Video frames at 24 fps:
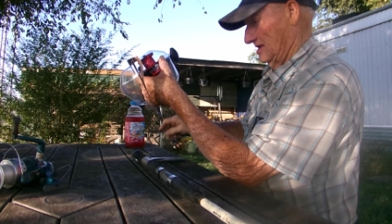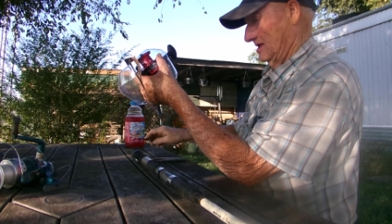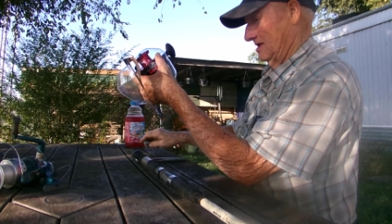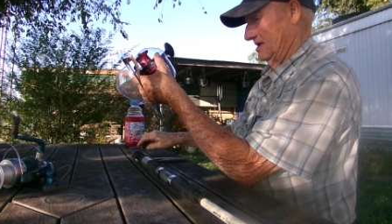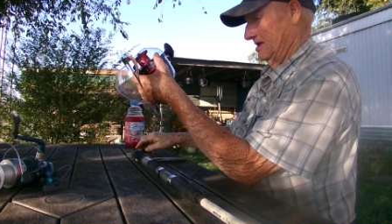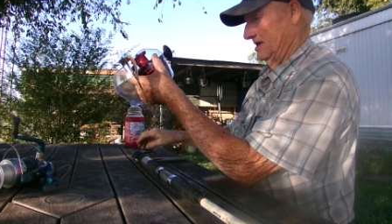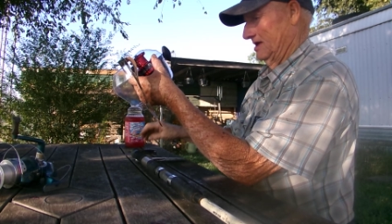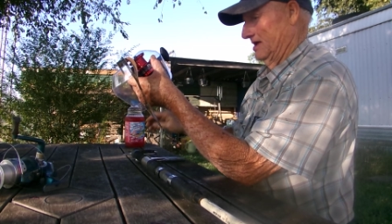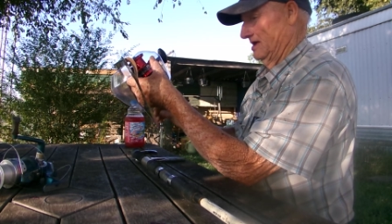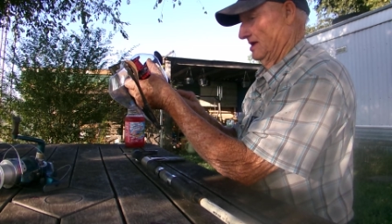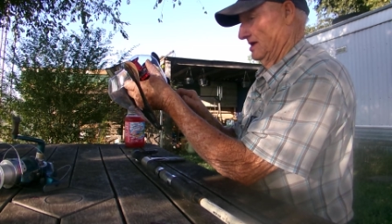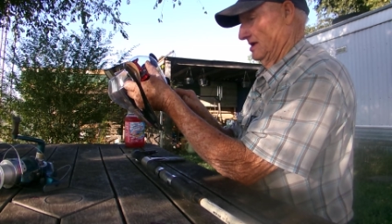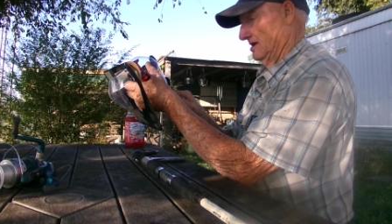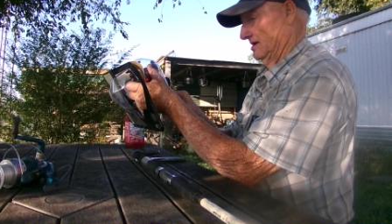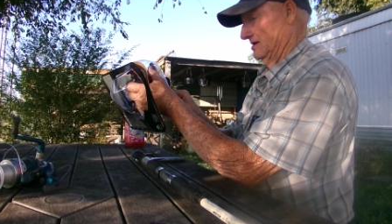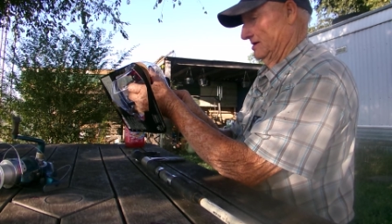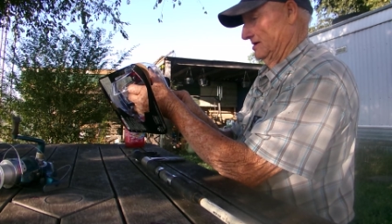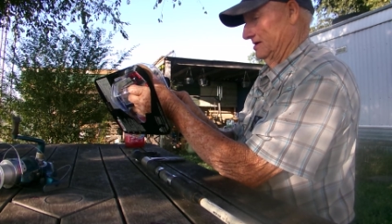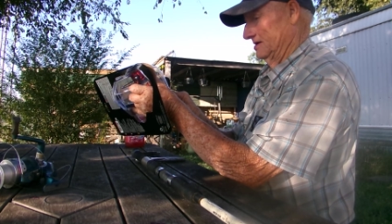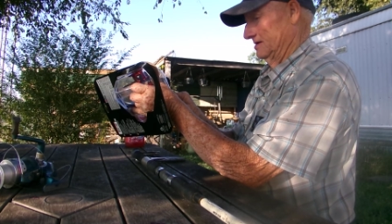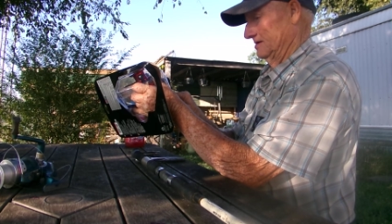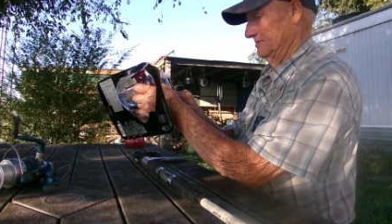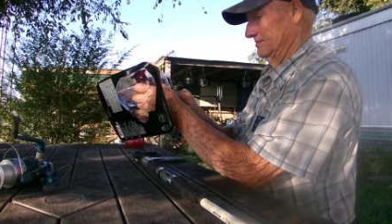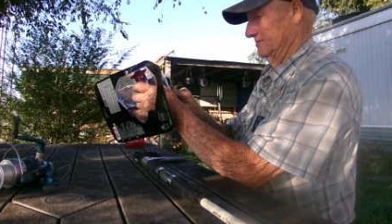But
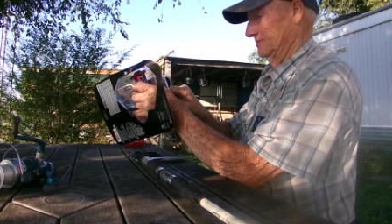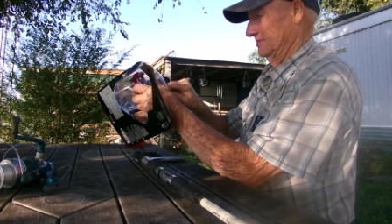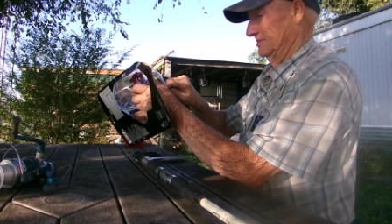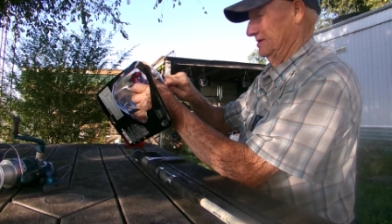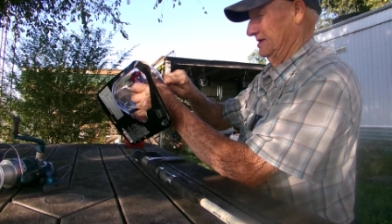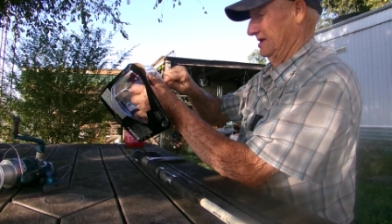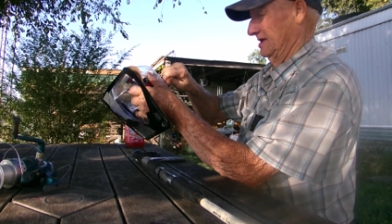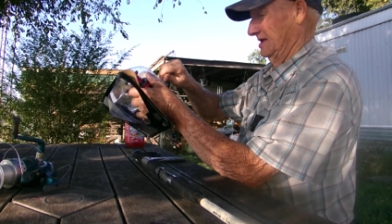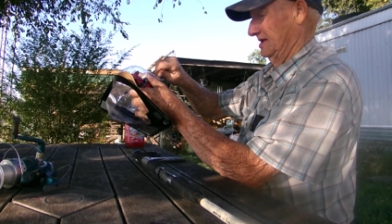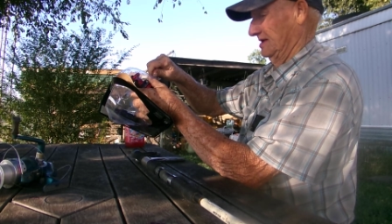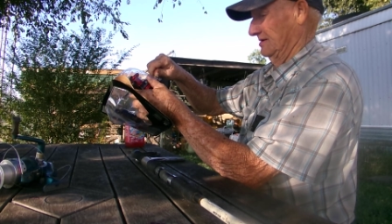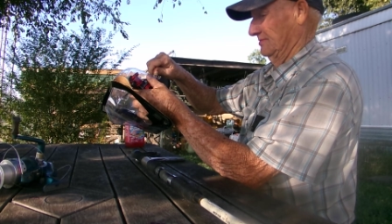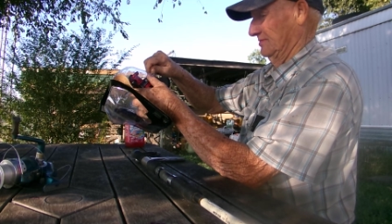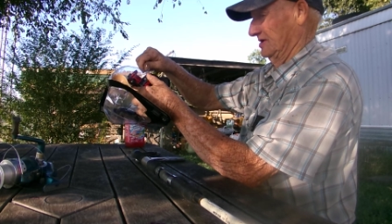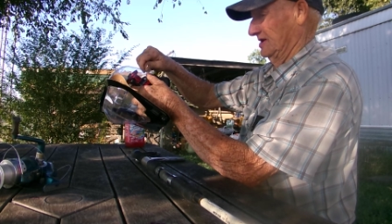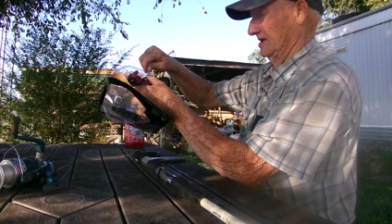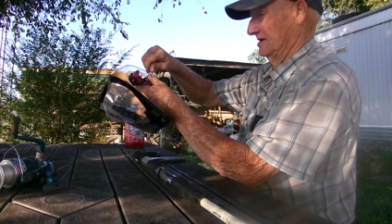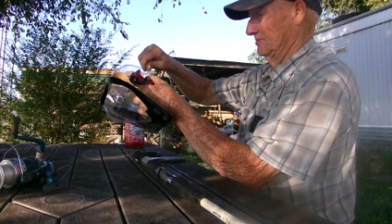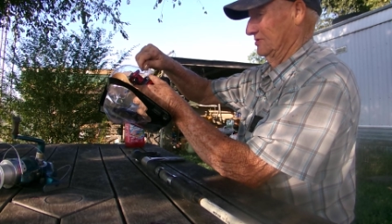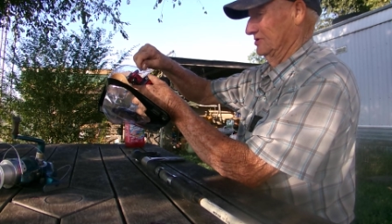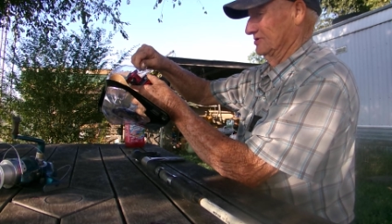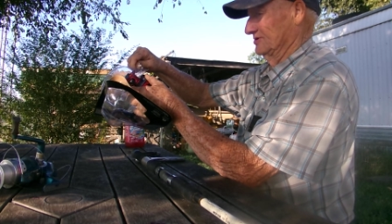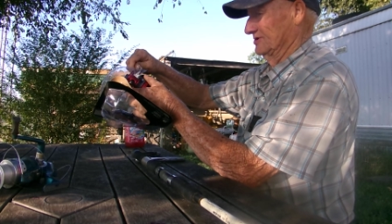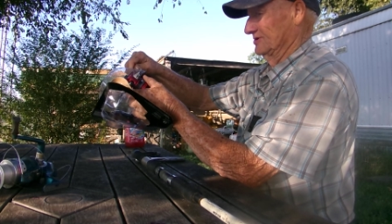
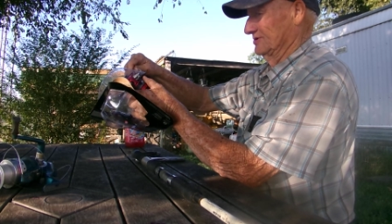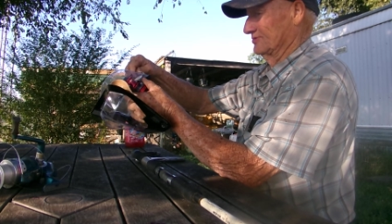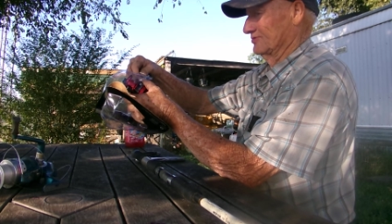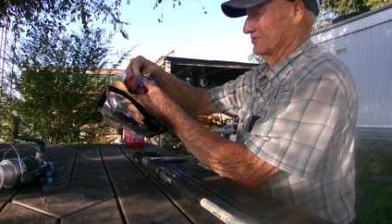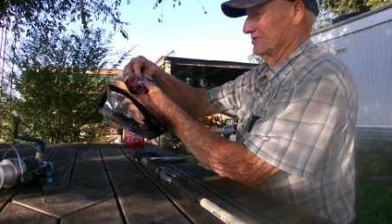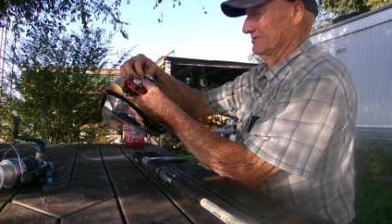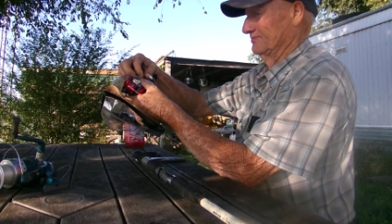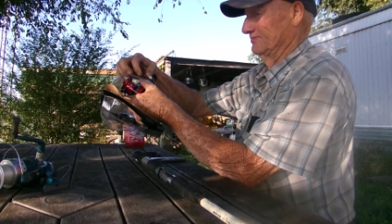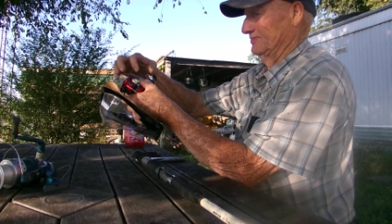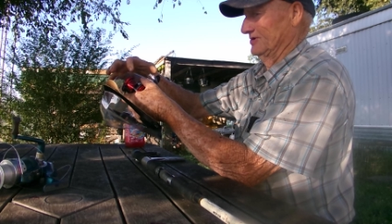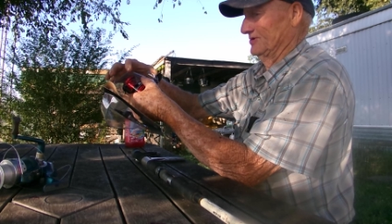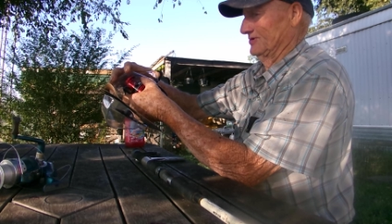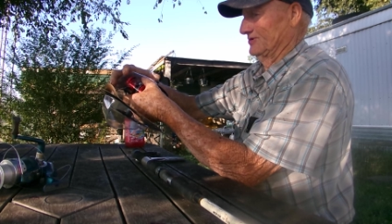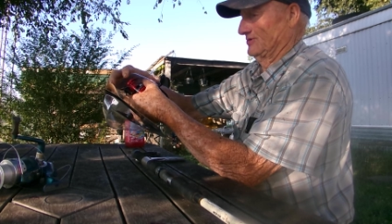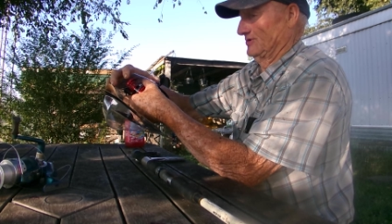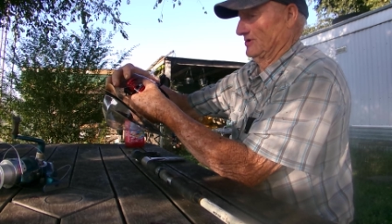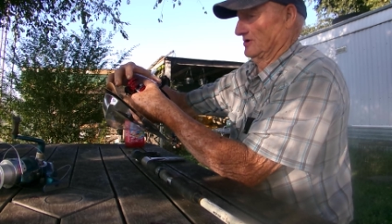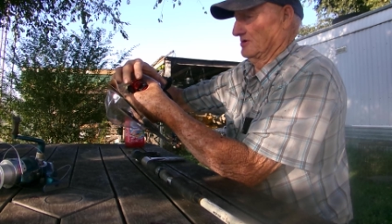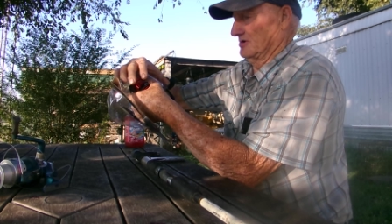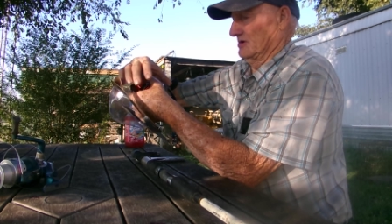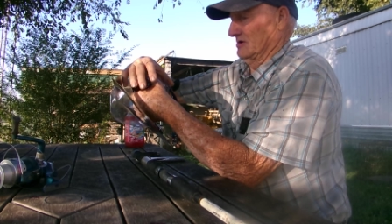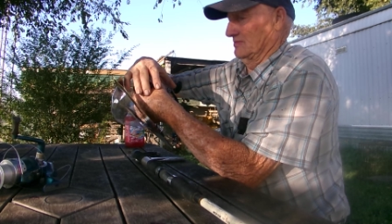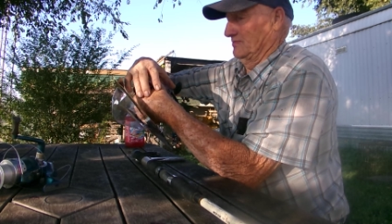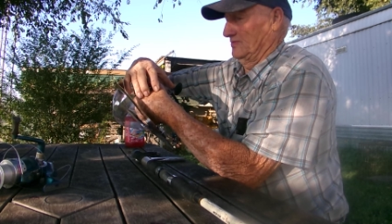I'm going to just rip this
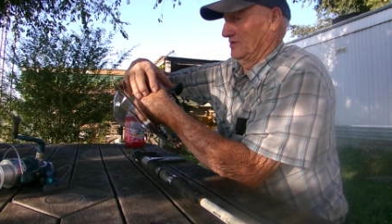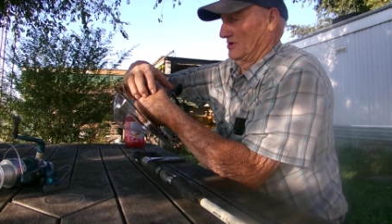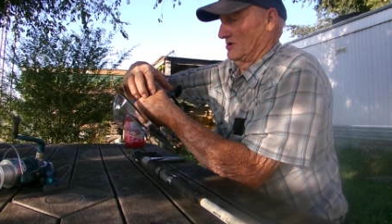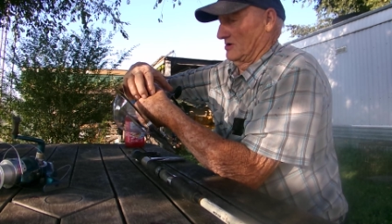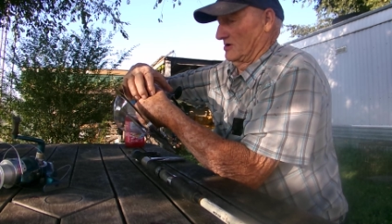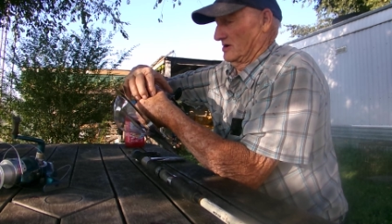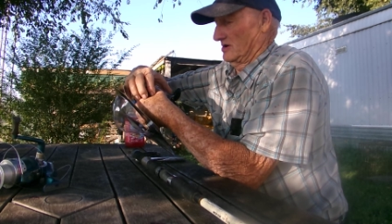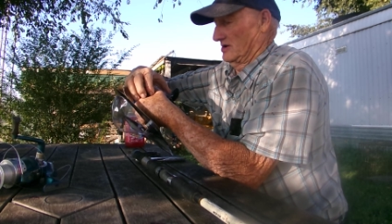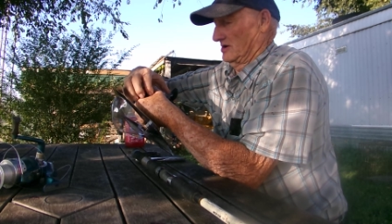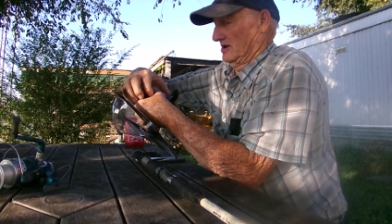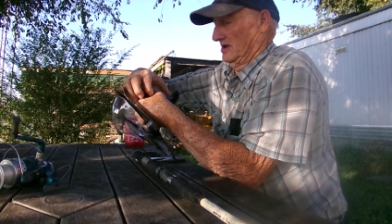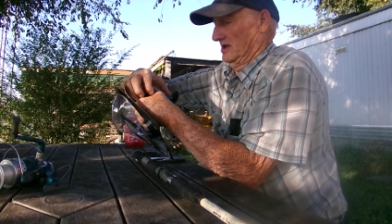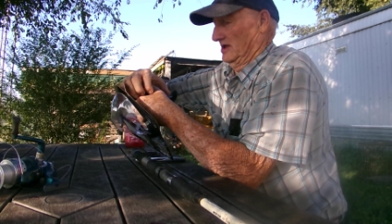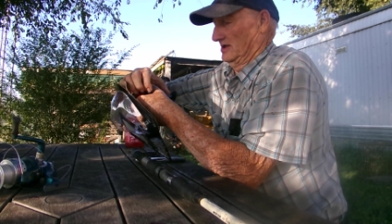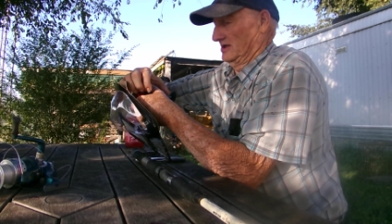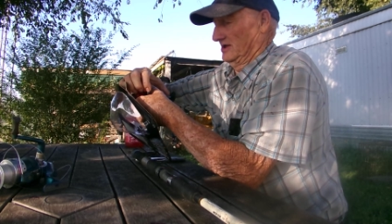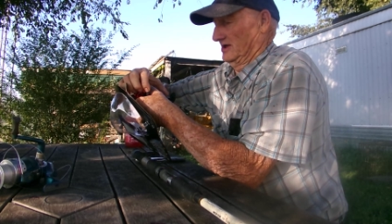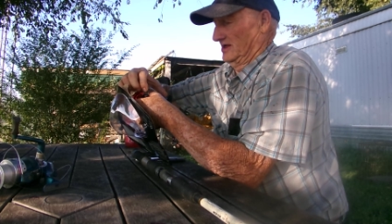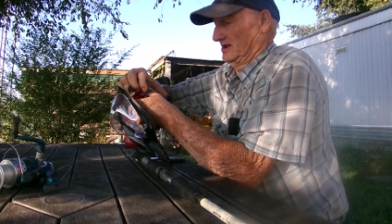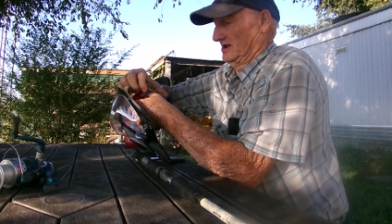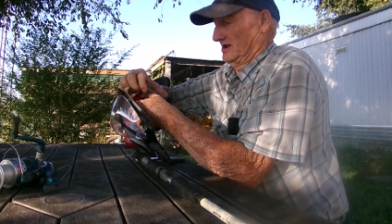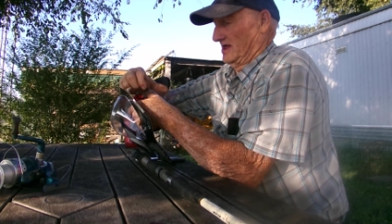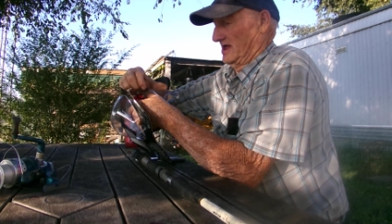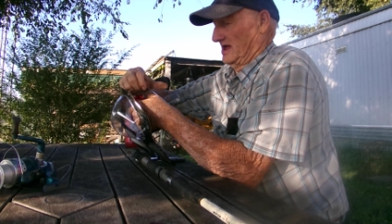sucker apart and
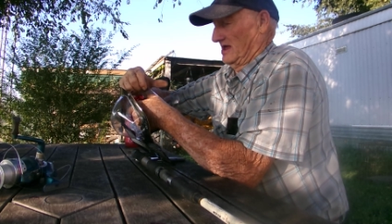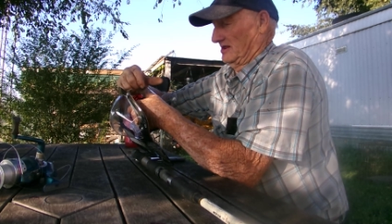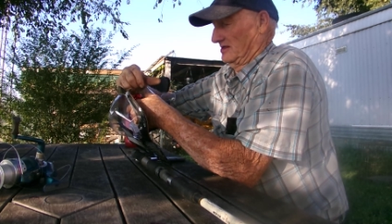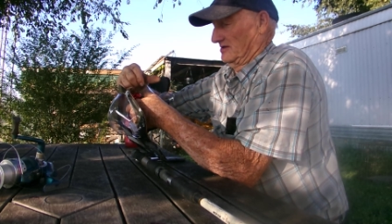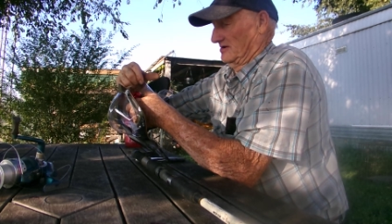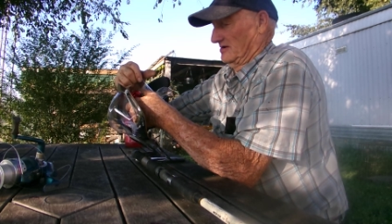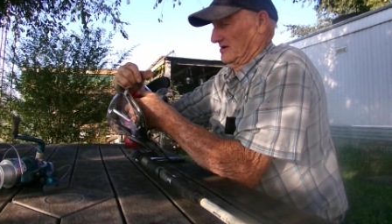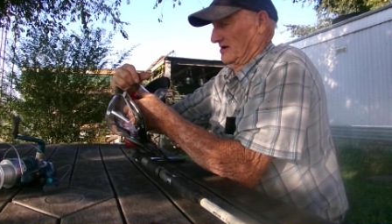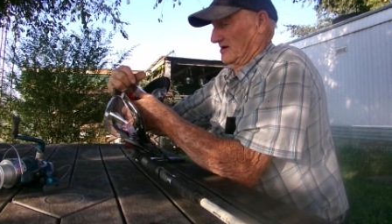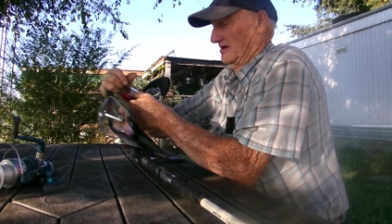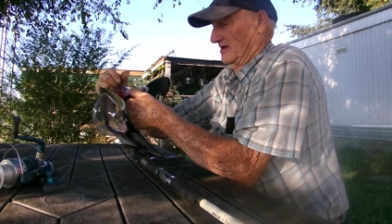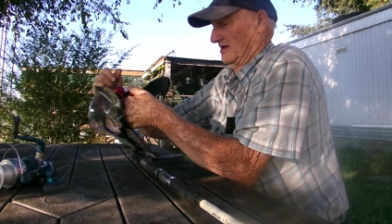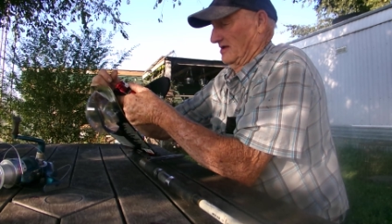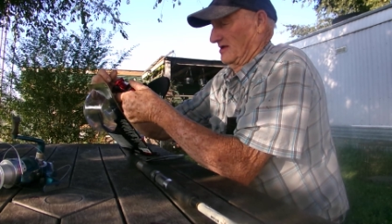get it out of there.